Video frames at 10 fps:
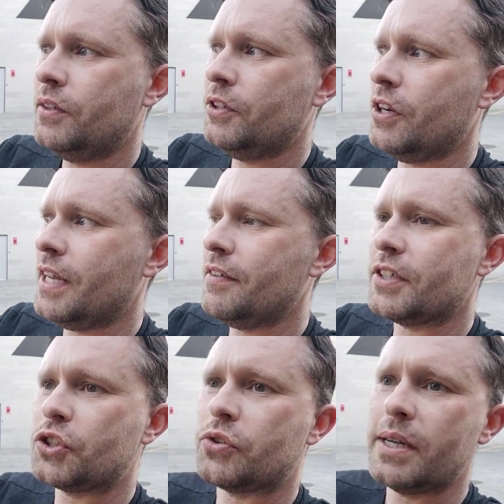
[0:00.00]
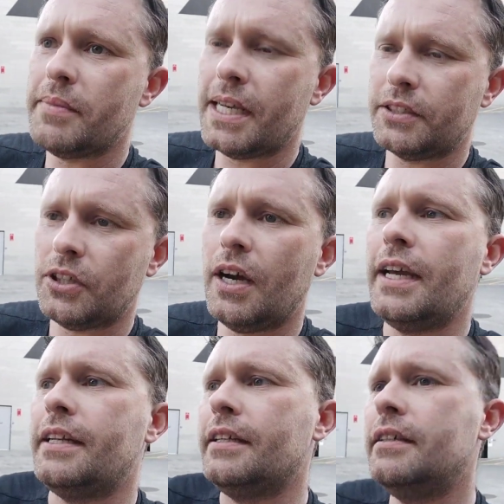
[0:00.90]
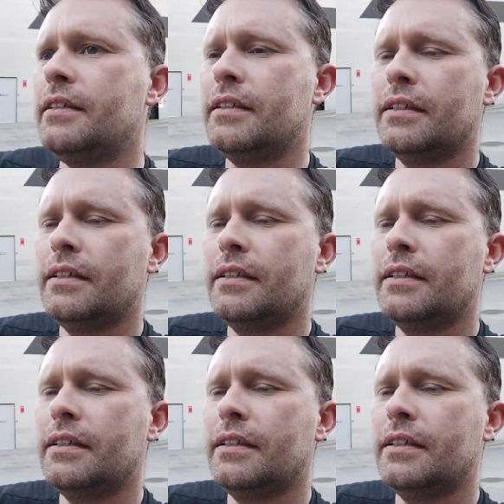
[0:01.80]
you don't have extreme anxiety,